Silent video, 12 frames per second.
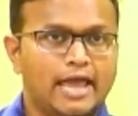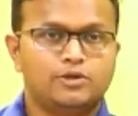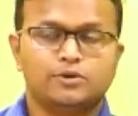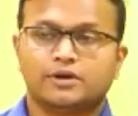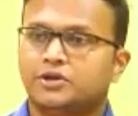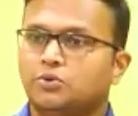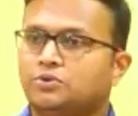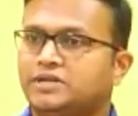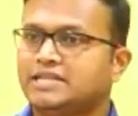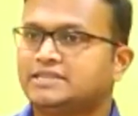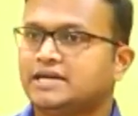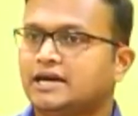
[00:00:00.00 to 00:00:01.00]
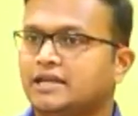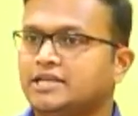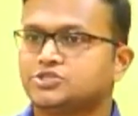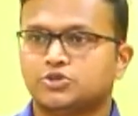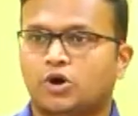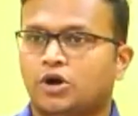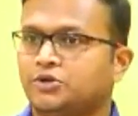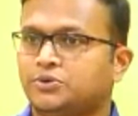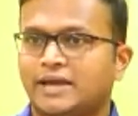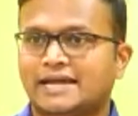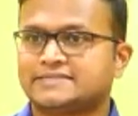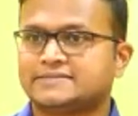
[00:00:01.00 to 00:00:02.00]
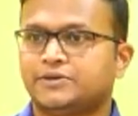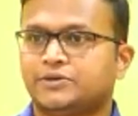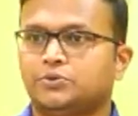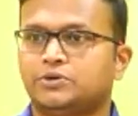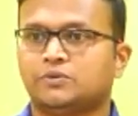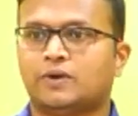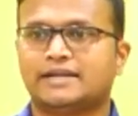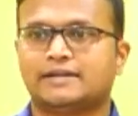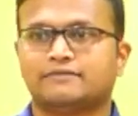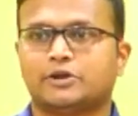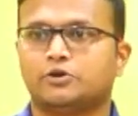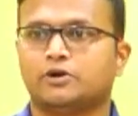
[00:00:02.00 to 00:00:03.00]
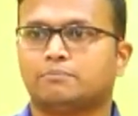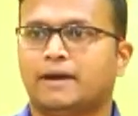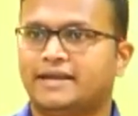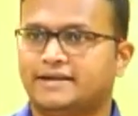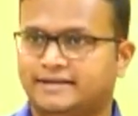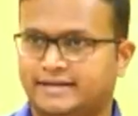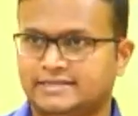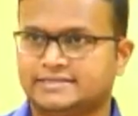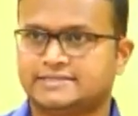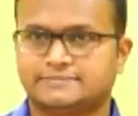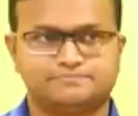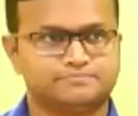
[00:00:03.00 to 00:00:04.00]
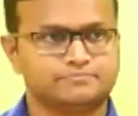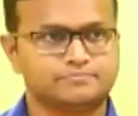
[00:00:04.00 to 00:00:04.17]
Your duty there is not to execute whatever your mind tells.